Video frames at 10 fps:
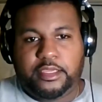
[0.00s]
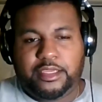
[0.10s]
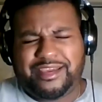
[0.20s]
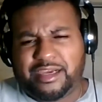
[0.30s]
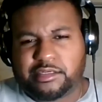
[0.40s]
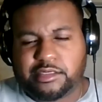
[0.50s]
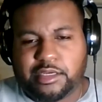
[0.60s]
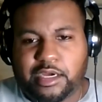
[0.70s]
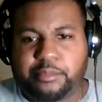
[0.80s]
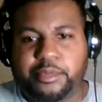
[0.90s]
actually
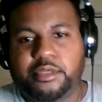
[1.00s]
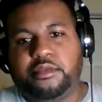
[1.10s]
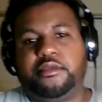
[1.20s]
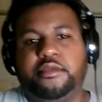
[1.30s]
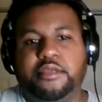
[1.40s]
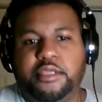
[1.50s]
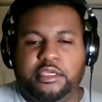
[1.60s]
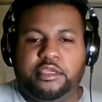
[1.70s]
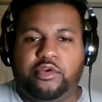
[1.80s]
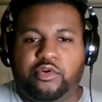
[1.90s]
happened
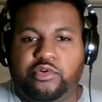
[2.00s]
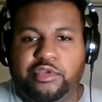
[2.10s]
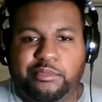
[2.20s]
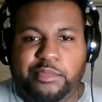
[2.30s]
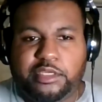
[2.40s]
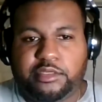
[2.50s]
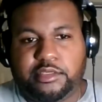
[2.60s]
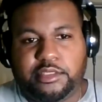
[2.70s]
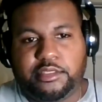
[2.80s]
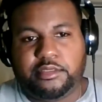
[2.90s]
in the early major
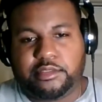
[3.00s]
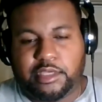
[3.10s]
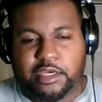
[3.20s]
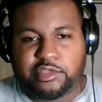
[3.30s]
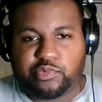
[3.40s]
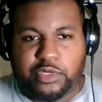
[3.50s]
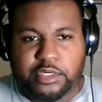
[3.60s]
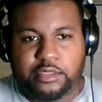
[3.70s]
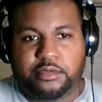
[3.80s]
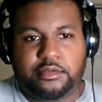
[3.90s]
leagues as
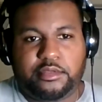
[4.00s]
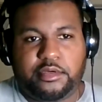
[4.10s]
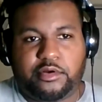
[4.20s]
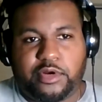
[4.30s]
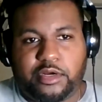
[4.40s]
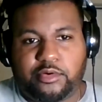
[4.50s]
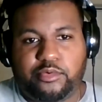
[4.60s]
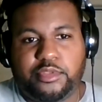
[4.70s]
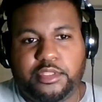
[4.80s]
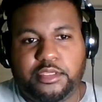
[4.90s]
well
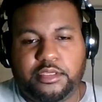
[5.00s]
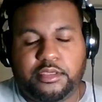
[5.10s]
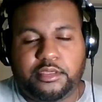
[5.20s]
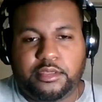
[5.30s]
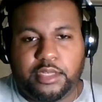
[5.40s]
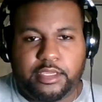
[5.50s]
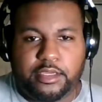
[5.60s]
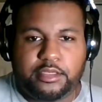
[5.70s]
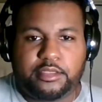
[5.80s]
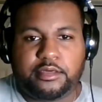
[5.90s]
around the
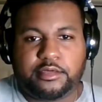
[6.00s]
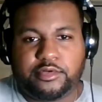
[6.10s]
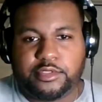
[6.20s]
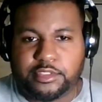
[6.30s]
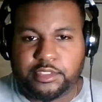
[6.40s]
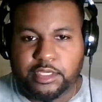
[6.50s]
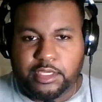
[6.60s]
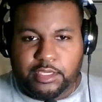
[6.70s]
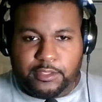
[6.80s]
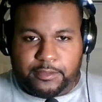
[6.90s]
late 1800s
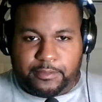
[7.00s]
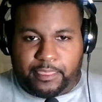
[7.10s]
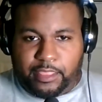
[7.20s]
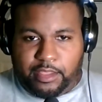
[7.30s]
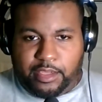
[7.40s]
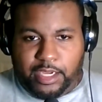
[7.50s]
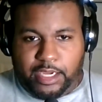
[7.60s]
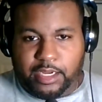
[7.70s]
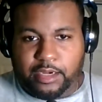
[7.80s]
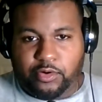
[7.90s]

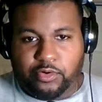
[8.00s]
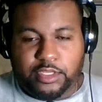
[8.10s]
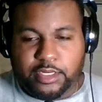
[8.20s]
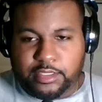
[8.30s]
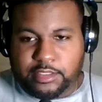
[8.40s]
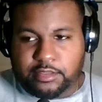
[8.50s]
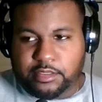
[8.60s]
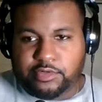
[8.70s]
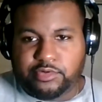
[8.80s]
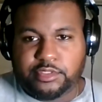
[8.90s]
and early
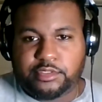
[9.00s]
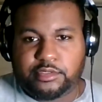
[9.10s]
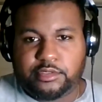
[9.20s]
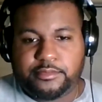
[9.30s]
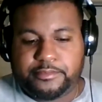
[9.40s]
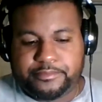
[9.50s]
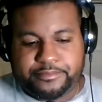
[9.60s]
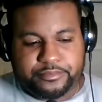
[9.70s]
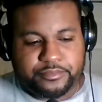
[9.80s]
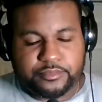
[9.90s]
1900s,
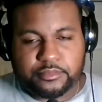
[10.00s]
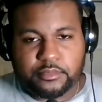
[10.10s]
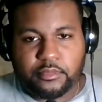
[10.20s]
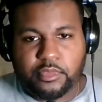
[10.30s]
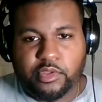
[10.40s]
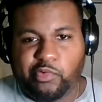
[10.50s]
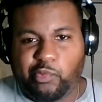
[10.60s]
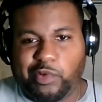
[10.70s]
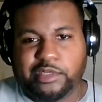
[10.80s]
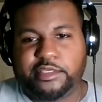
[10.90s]

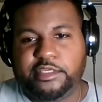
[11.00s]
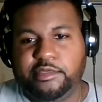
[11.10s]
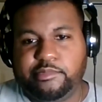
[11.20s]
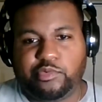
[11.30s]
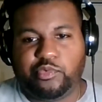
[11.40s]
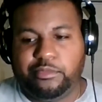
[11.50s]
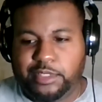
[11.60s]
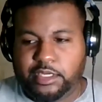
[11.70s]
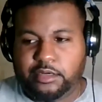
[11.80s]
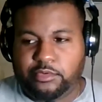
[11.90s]
where teams would
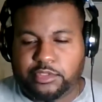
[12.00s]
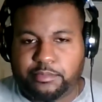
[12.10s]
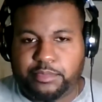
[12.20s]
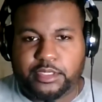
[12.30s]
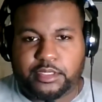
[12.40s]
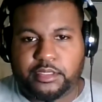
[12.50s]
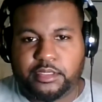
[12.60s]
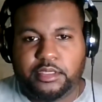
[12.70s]
be able to pick